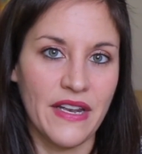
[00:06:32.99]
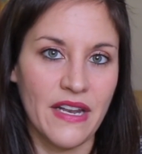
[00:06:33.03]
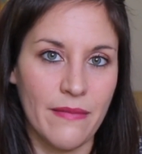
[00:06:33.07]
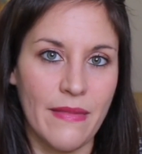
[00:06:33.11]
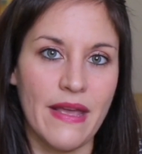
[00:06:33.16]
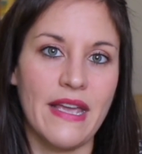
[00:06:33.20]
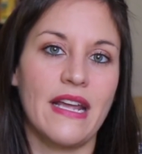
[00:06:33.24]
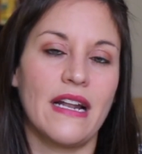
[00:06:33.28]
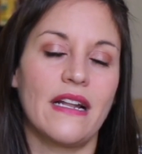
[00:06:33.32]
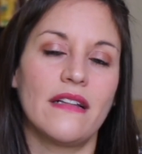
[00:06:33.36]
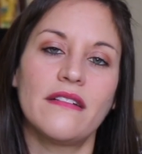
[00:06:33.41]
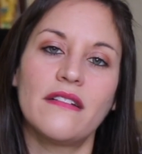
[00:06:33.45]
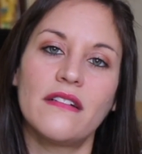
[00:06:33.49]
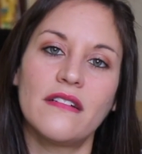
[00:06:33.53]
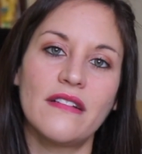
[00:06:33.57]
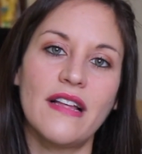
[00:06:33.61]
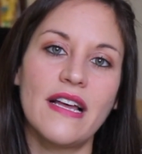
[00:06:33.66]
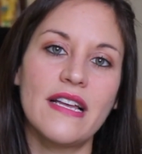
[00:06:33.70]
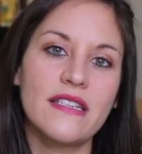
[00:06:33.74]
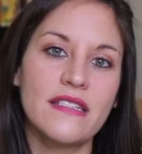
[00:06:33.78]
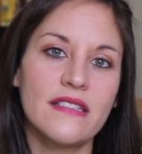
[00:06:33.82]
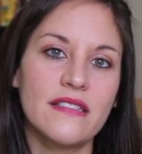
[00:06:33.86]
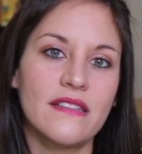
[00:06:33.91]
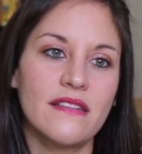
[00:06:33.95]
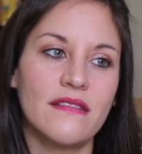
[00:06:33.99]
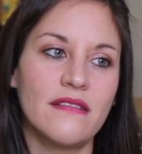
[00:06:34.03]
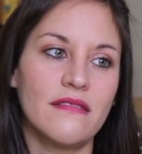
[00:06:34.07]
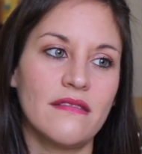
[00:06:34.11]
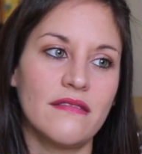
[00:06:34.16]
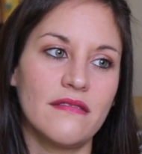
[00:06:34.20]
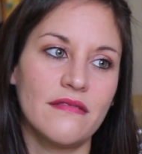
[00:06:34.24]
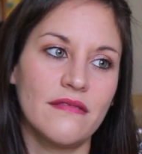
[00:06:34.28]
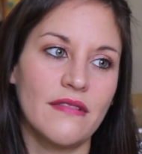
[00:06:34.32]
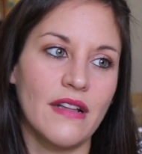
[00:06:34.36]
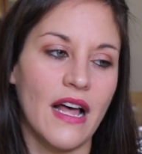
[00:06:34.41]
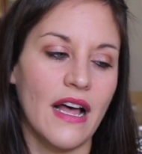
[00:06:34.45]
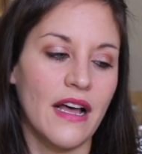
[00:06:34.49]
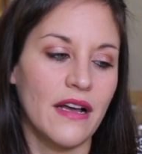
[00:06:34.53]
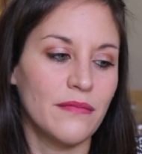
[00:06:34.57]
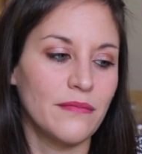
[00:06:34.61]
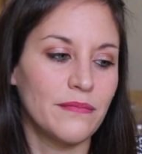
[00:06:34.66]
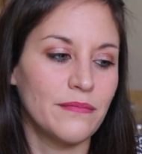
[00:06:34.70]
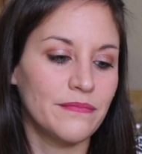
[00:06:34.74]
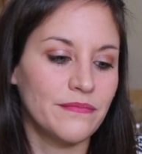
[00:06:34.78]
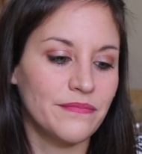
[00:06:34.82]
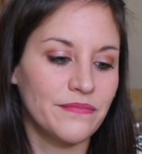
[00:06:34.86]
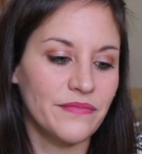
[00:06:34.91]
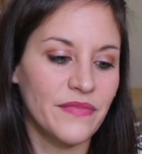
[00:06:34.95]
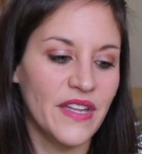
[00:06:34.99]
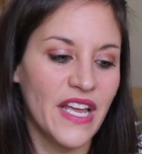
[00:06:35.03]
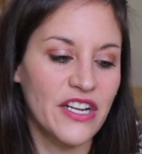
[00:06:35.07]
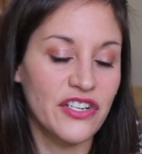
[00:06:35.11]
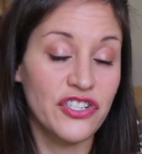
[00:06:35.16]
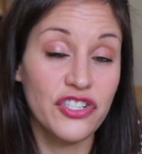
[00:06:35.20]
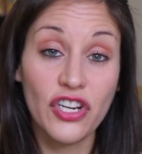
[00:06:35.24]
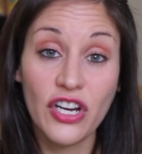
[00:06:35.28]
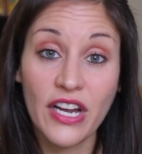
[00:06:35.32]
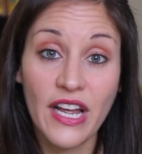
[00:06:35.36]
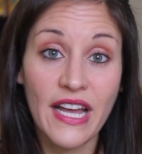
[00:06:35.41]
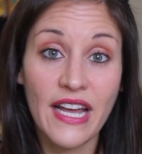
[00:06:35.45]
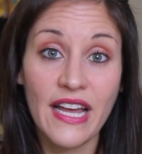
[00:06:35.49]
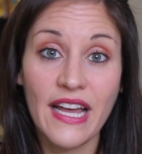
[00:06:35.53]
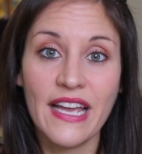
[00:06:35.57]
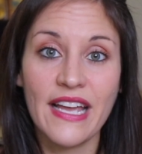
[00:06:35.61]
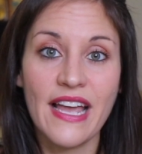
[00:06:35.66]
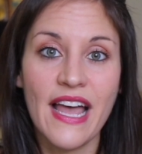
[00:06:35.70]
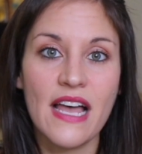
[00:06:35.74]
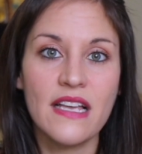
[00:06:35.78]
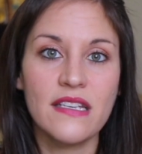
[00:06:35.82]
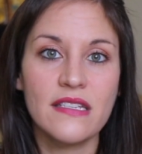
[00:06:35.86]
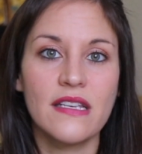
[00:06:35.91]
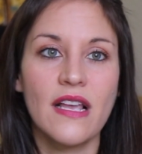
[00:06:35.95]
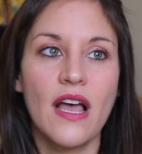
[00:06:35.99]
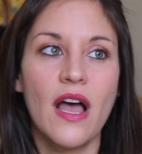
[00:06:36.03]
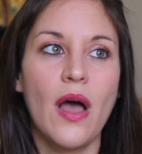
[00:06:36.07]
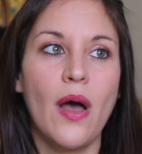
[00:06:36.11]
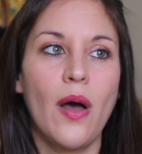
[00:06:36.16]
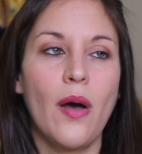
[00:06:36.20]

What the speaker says: to make it a little less intricate, I guess.